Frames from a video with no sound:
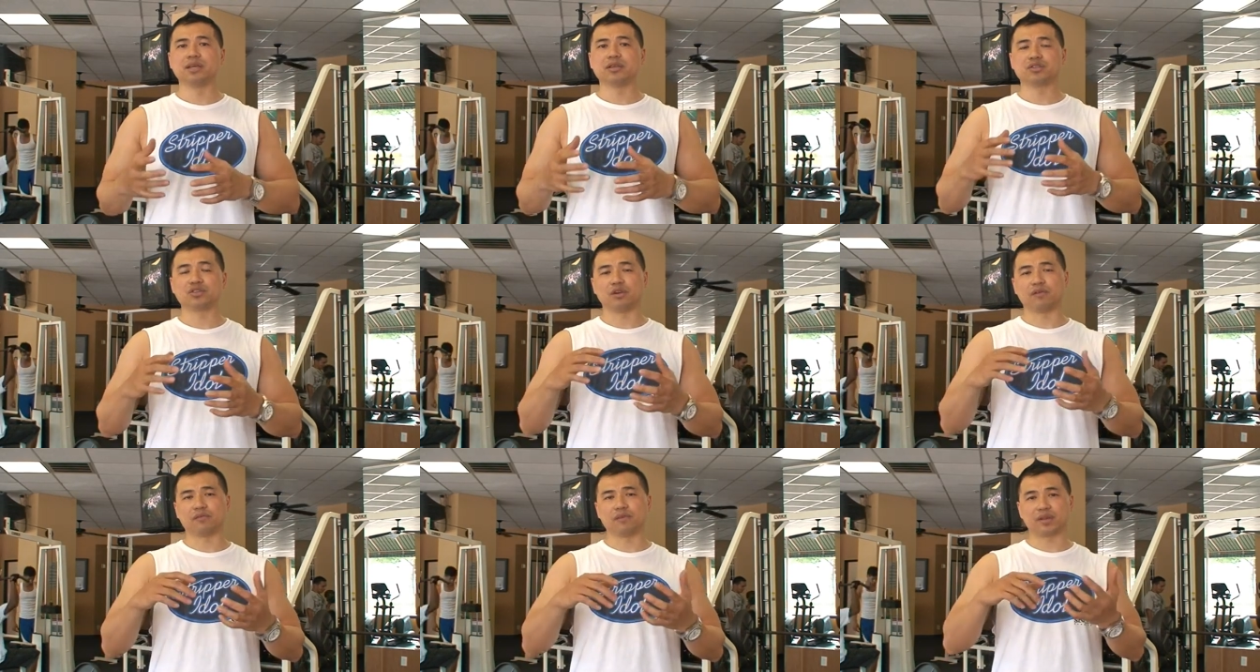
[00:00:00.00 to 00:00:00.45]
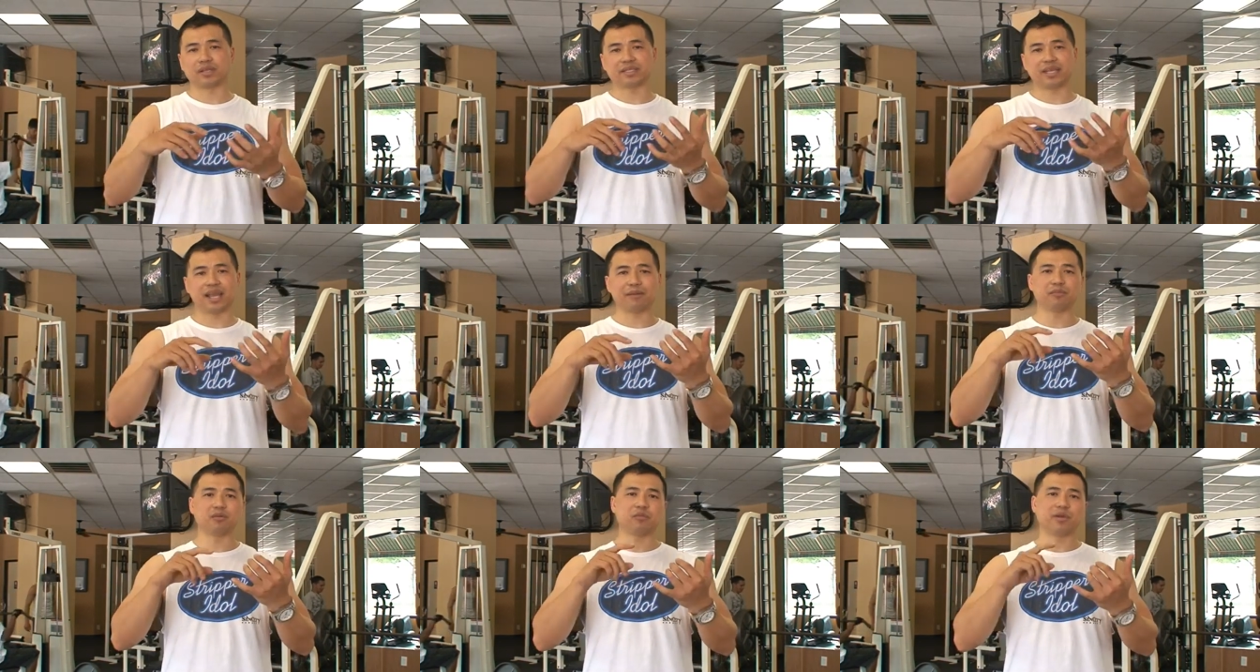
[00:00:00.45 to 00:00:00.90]
So for
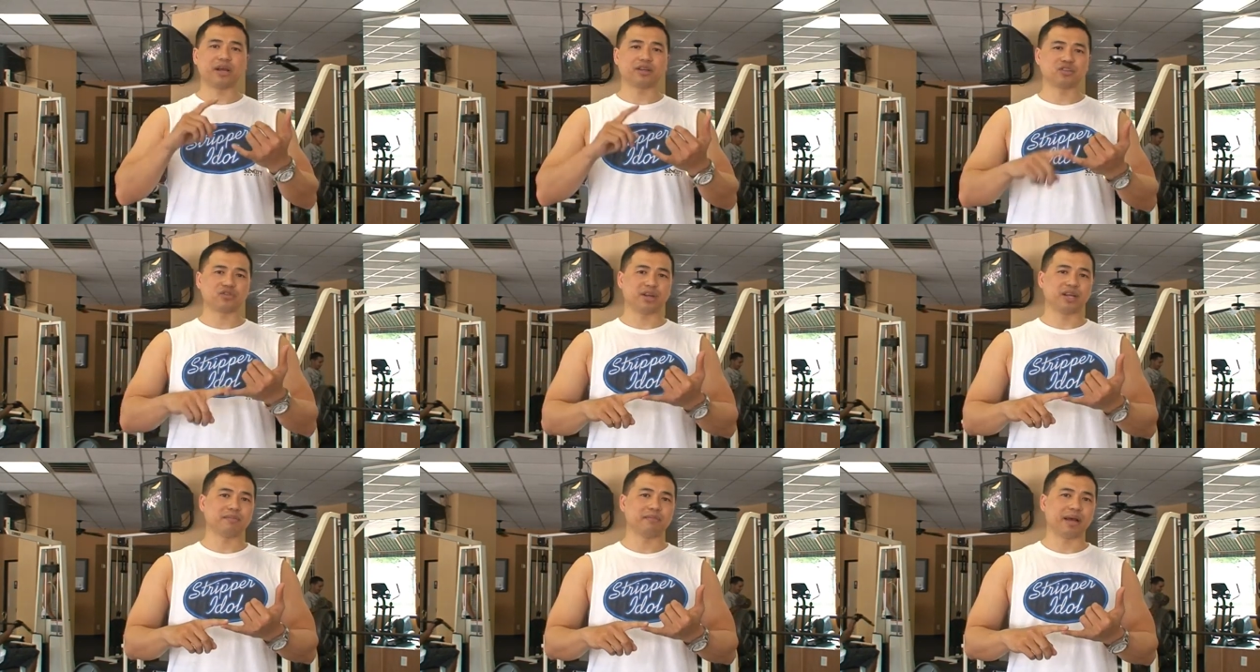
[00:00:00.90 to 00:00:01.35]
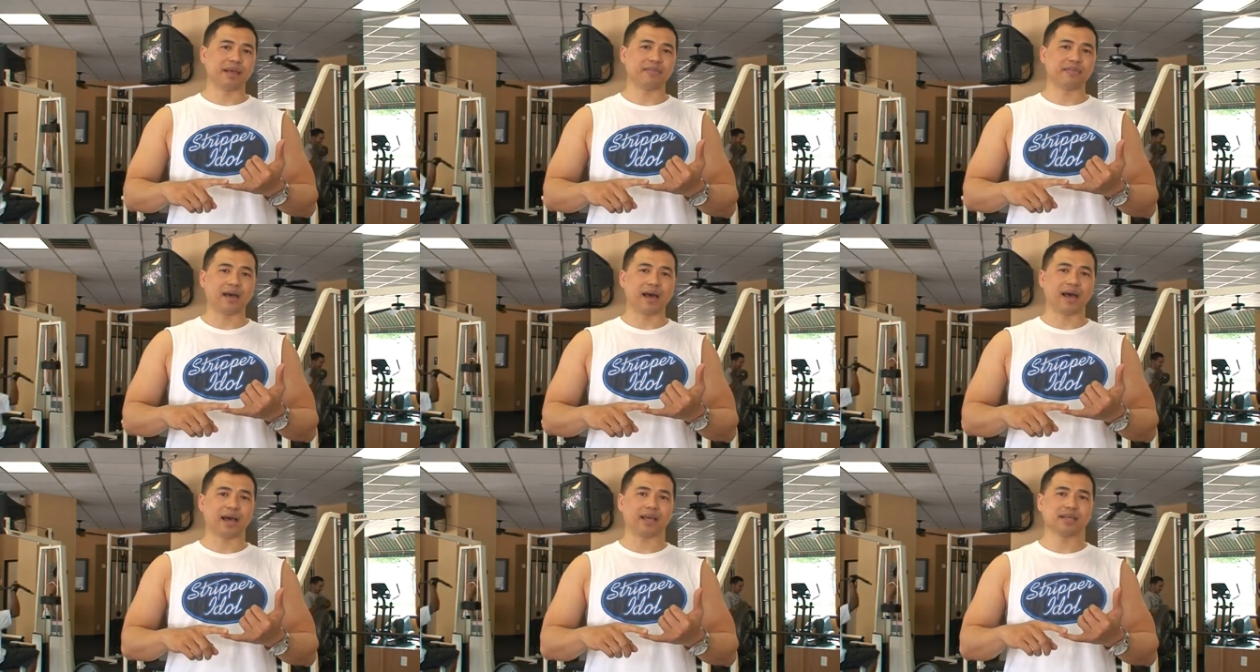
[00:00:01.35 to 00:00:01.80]
example, when I train my
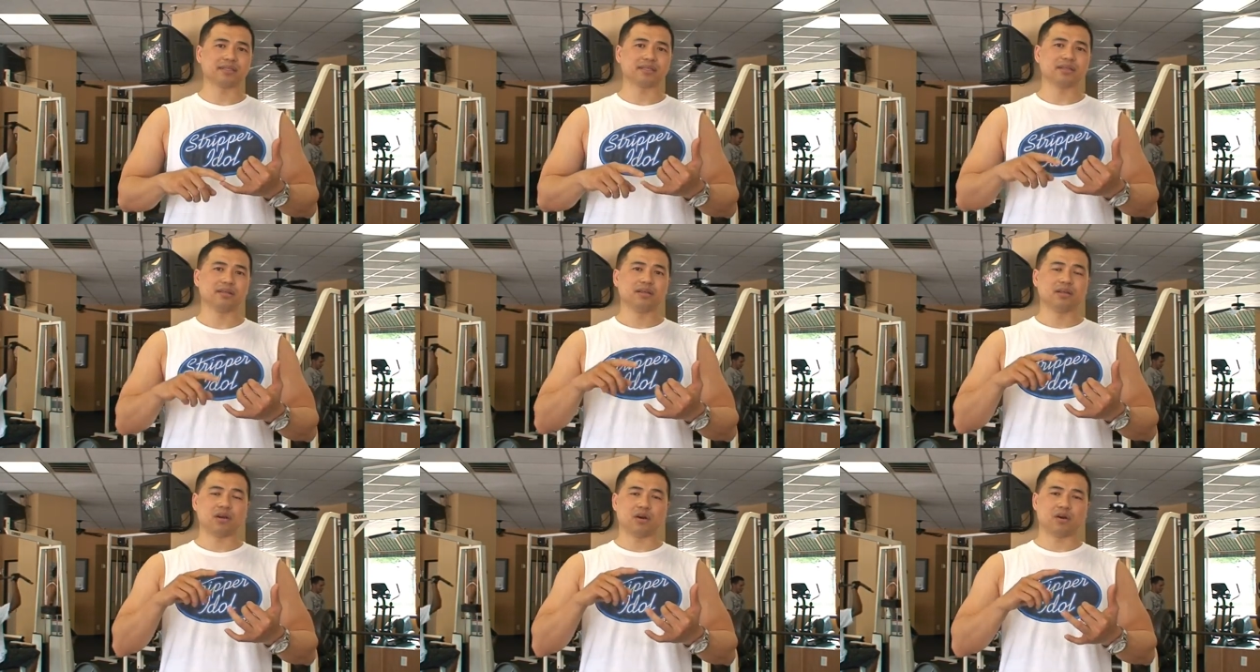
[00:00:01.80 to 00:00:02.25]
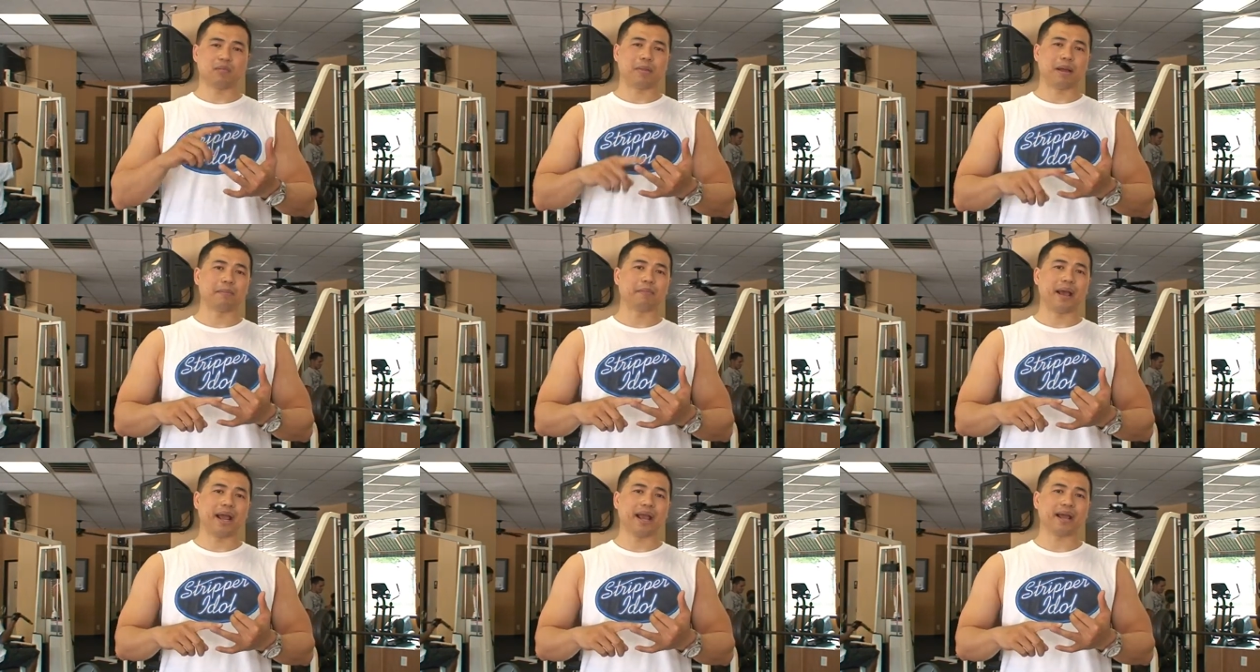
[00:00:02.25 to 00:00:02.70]
thighs or
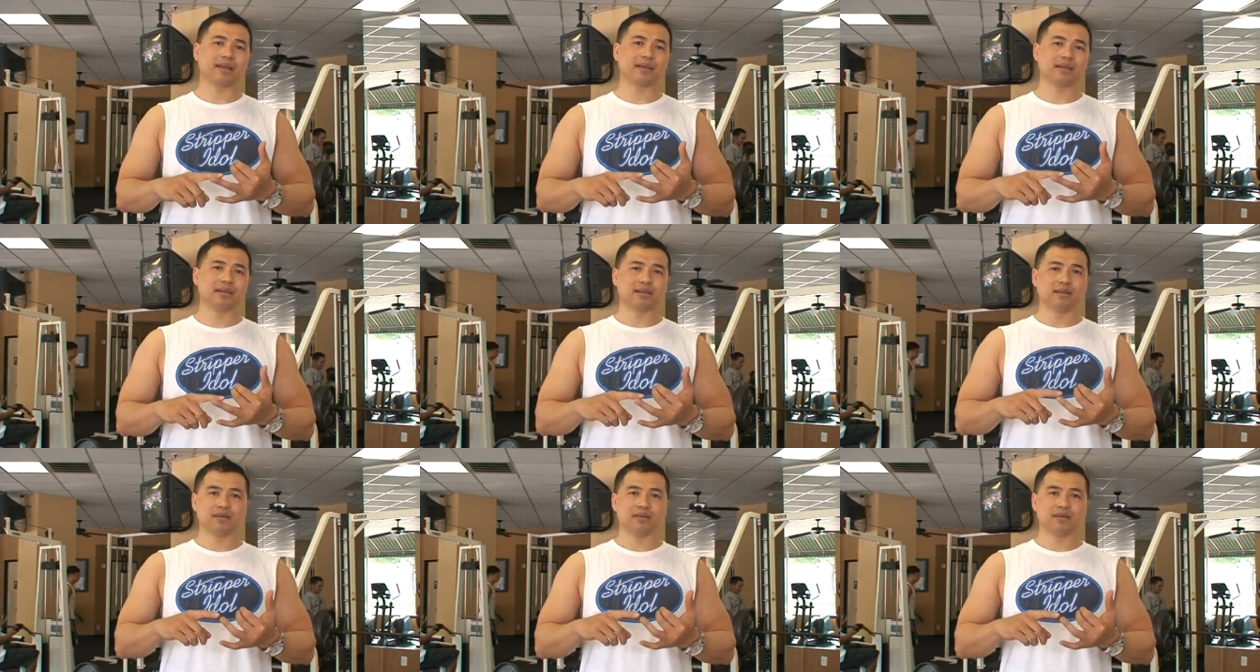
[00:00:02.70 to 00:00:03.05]
my back,